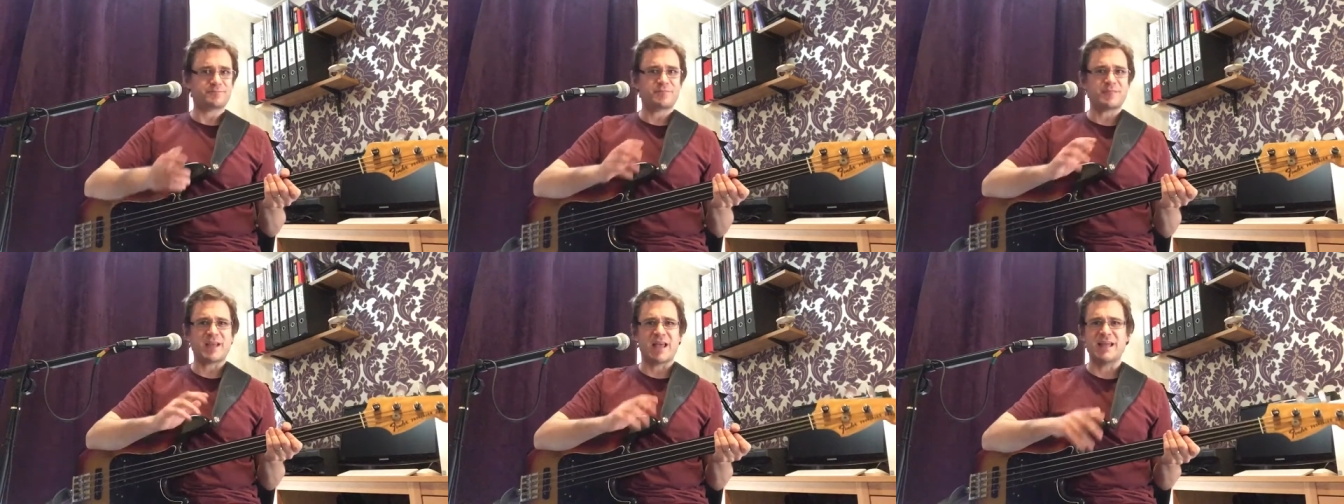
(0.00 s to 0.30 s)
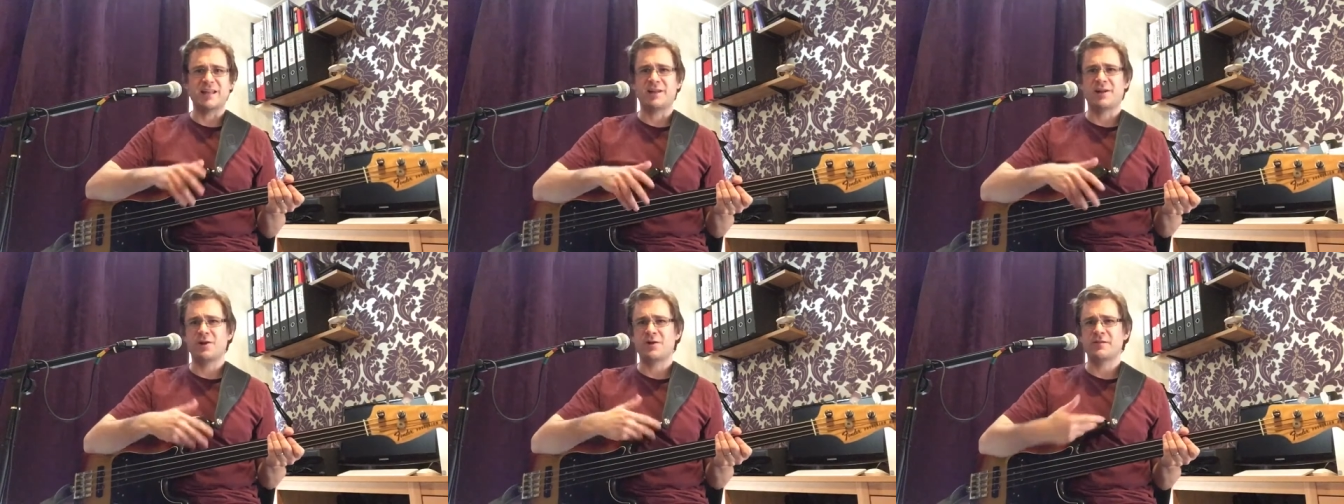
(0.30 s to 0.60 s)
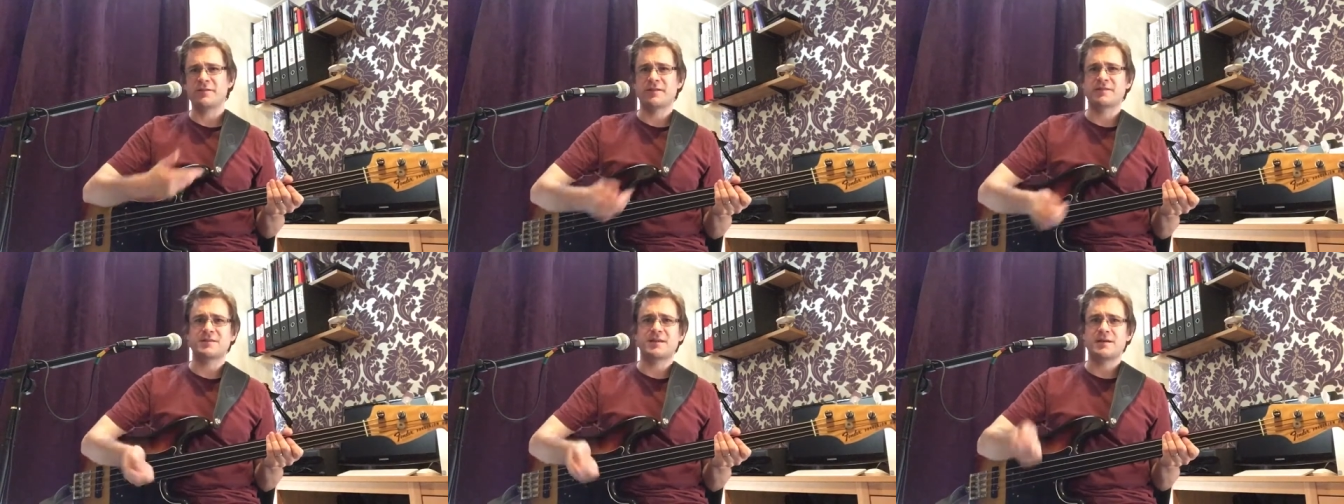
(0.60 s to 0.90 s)
And a lot
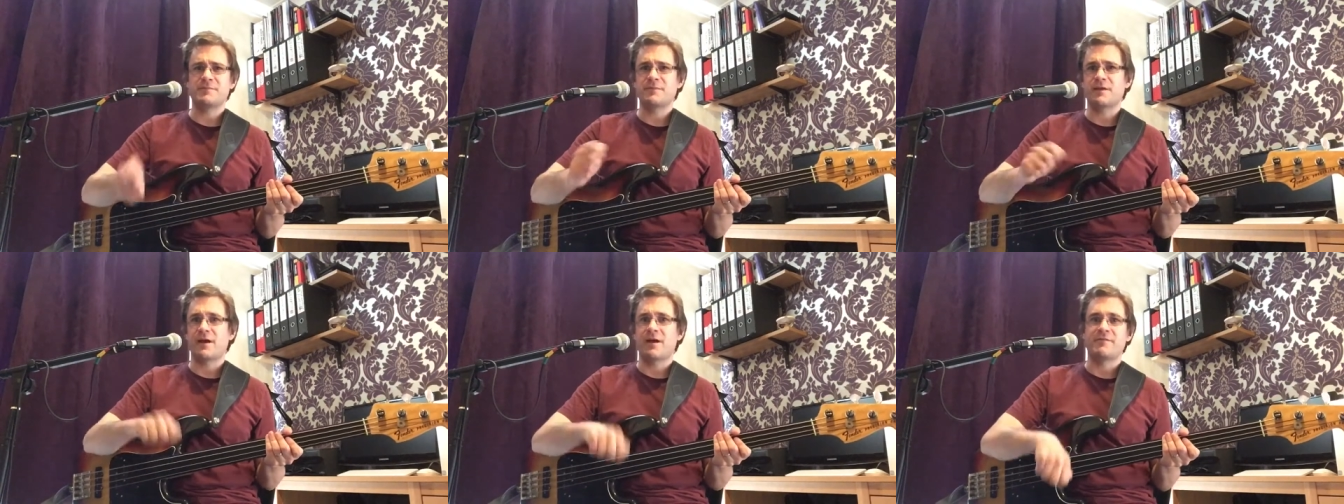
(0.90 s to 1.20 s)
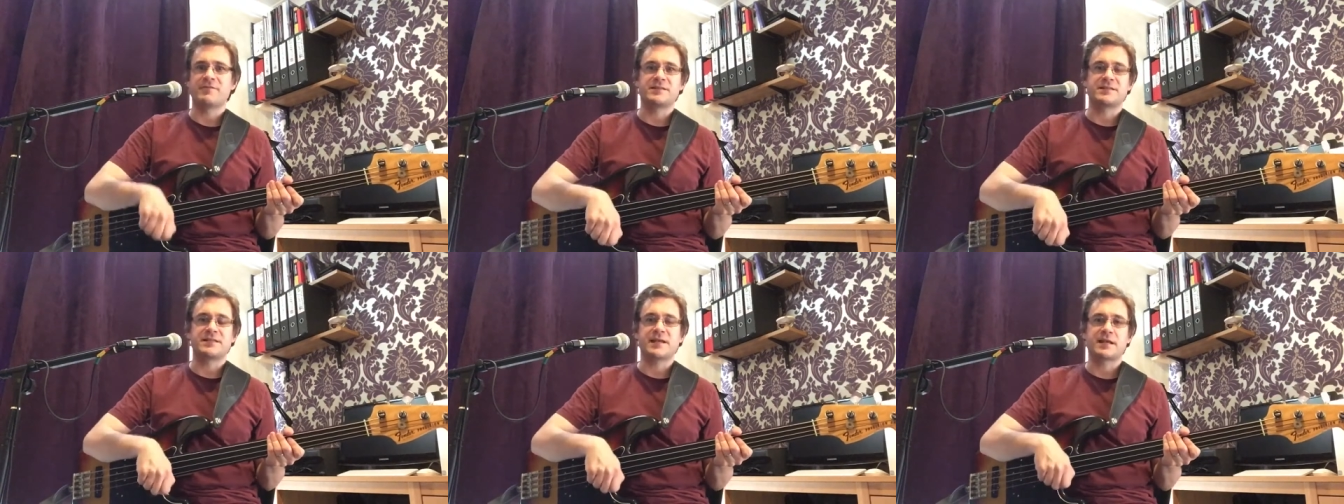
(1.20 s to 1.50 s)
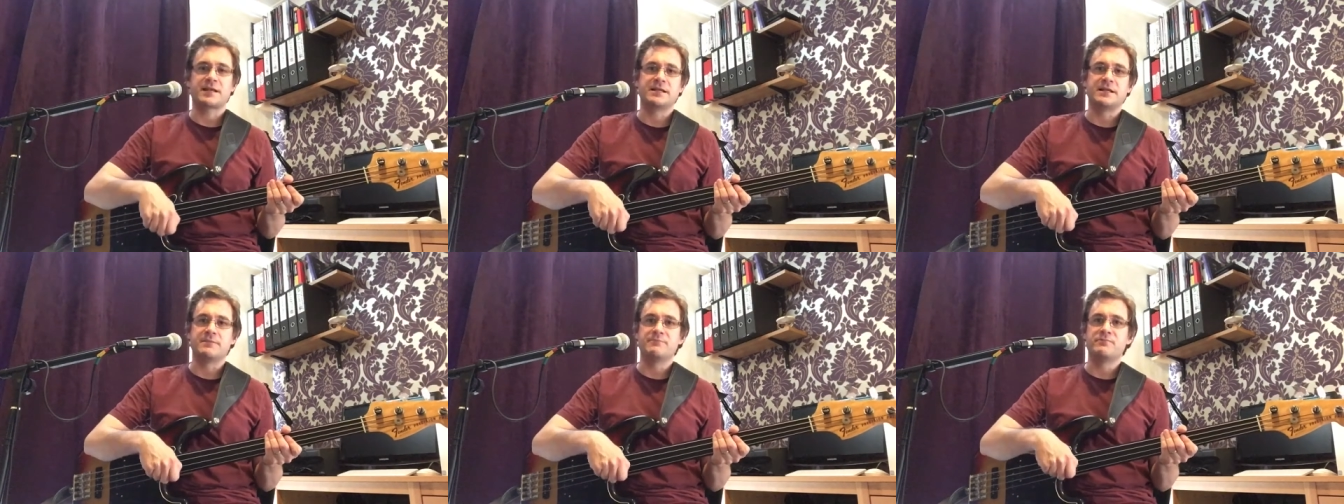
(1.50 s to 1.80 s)
of the time they have a
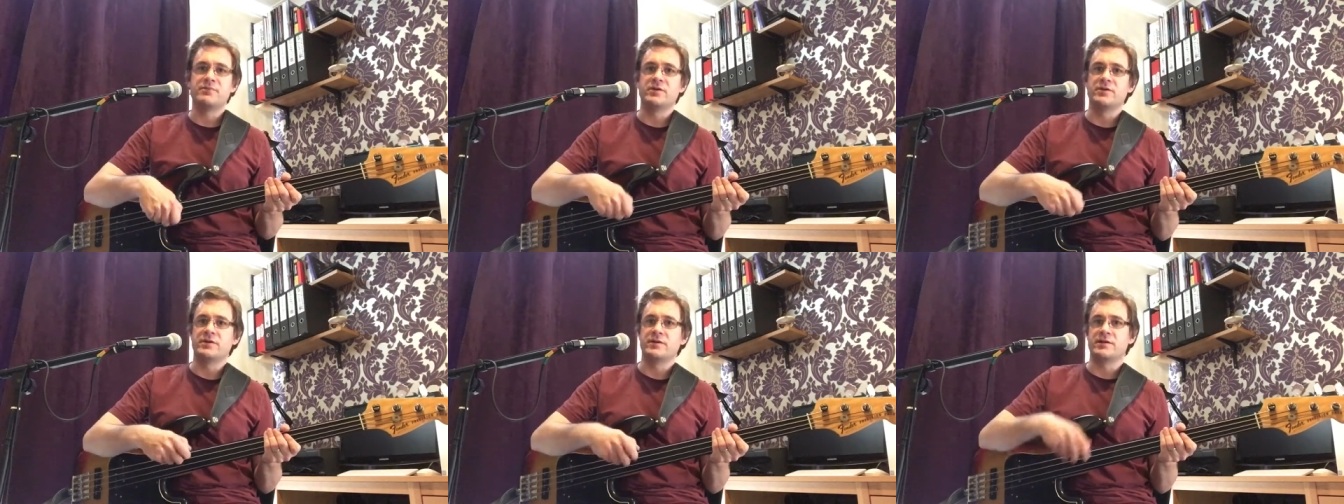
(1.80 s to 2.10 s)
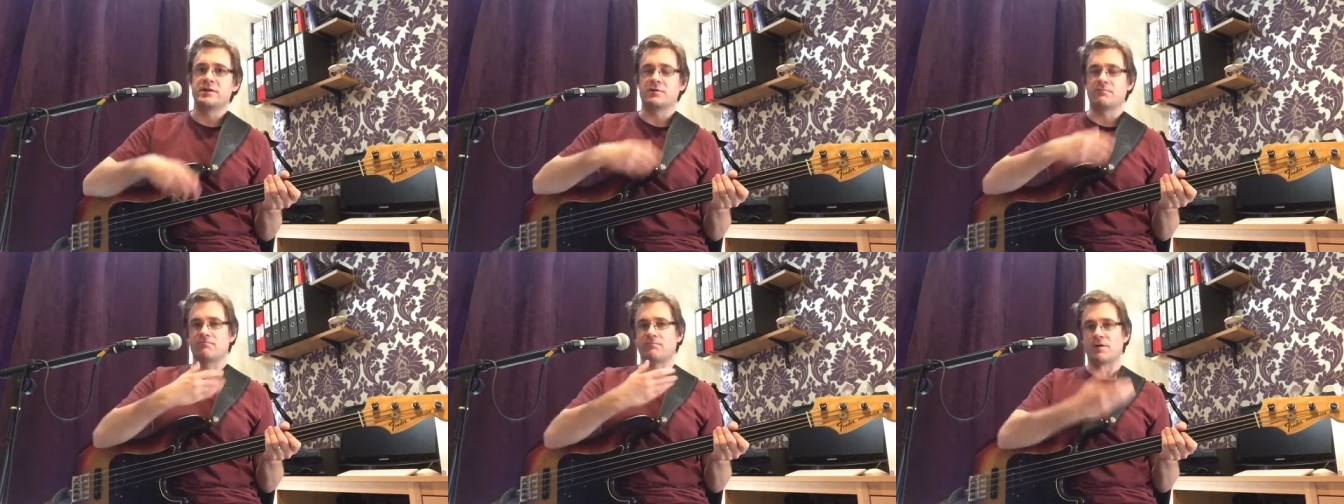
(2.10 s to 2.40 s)
second input that you can